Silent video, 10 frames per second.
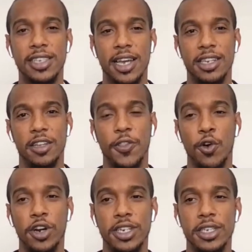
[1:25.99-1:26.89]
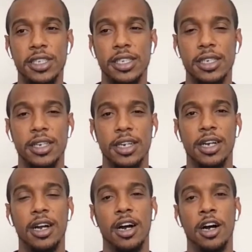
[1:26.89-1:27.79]
contacted the
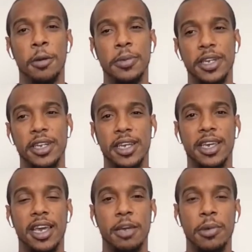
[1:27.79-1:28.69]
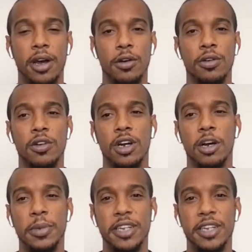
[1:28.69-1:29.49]
authorities, and they came out